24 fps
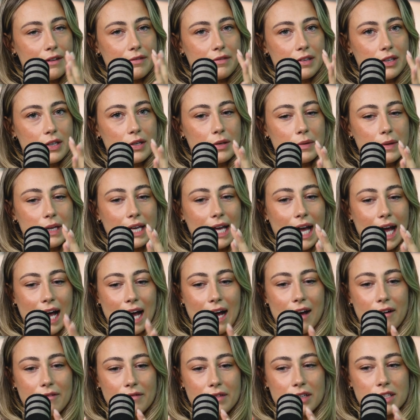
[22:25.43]
if you
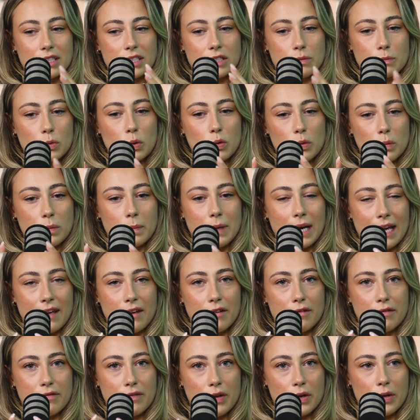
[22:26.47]
have a small
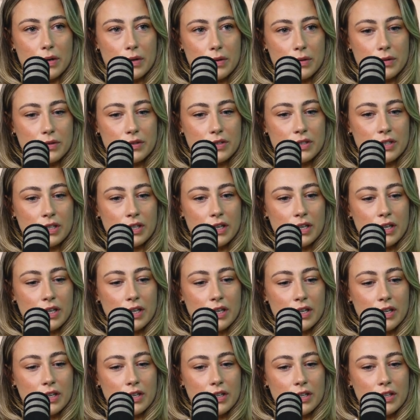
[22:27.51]
plate of food,
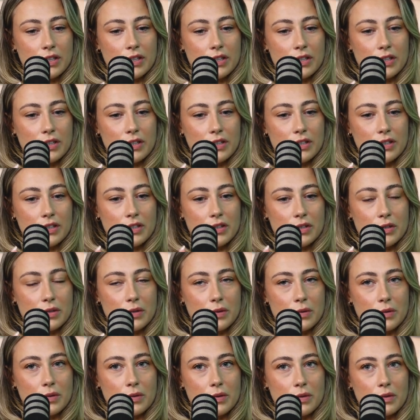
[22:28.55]

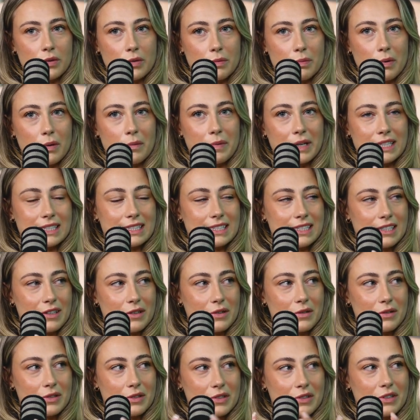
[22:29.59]
you're probably
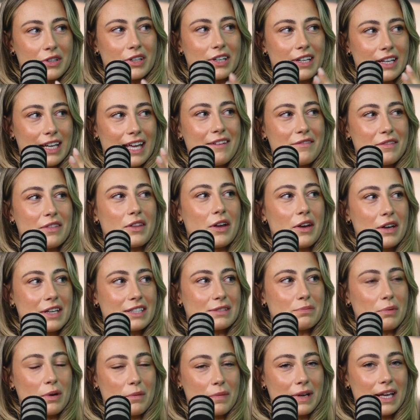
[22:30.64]
still, you're going to, even though
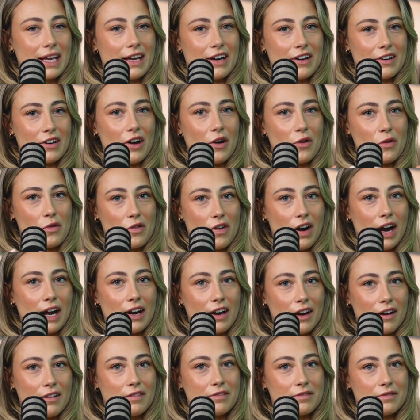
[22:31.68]
it's probably an all right
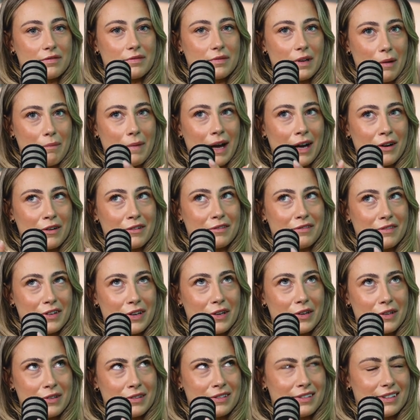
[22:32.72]
enough amount of
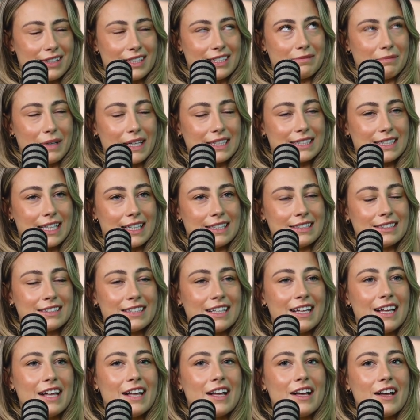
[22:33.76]
food, that didn't make sense,
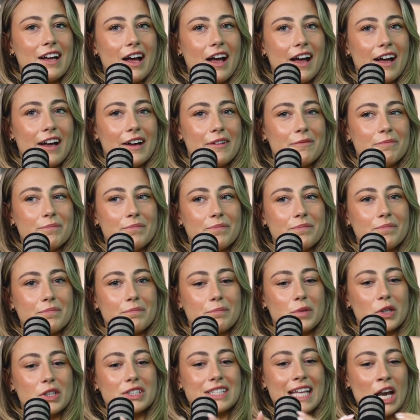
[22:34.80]

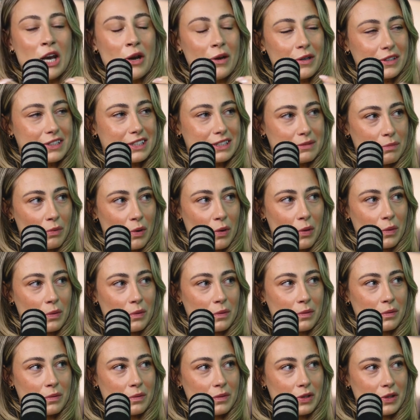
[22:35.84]
because it looks
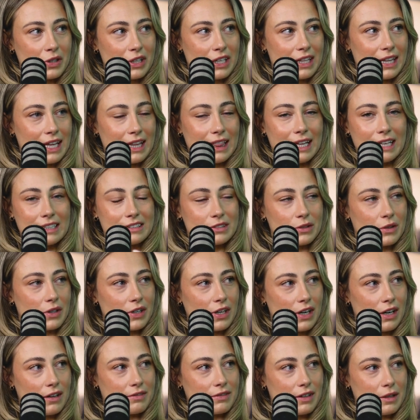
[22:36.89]
small, you're going to think that's not
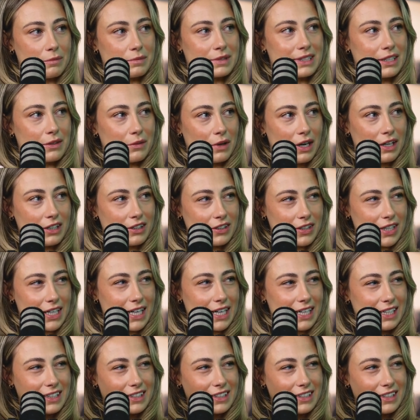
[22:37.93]
enough, I'm still hungry.